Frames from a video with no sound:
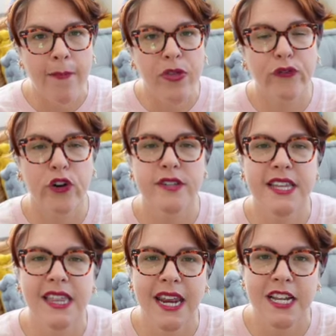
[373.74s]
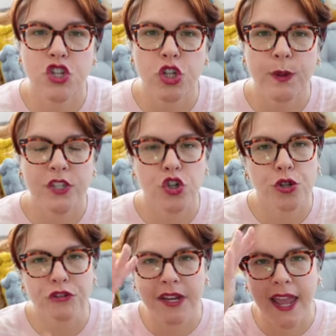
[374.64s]
the first thing that I do is
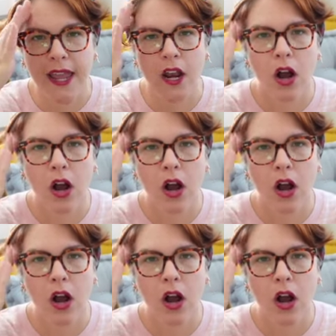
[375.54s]
create